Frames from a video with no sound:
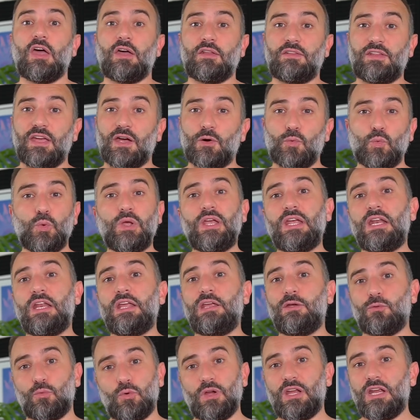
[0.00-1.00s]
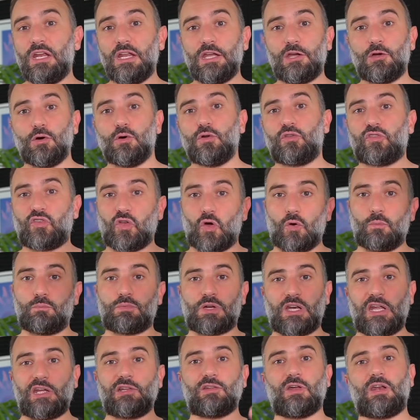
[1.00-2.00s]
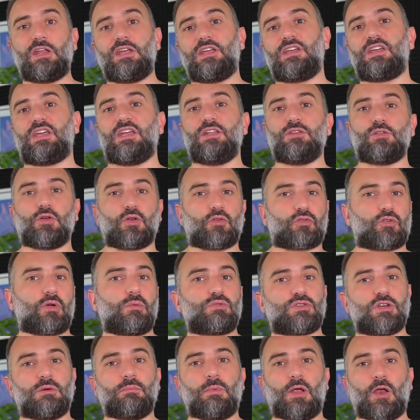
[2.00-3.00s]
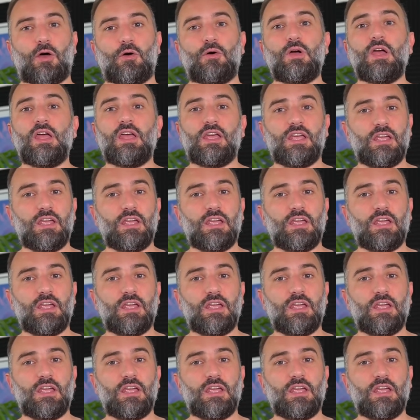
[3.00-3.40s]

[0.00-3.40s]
They're really, really good. So click the link in the description below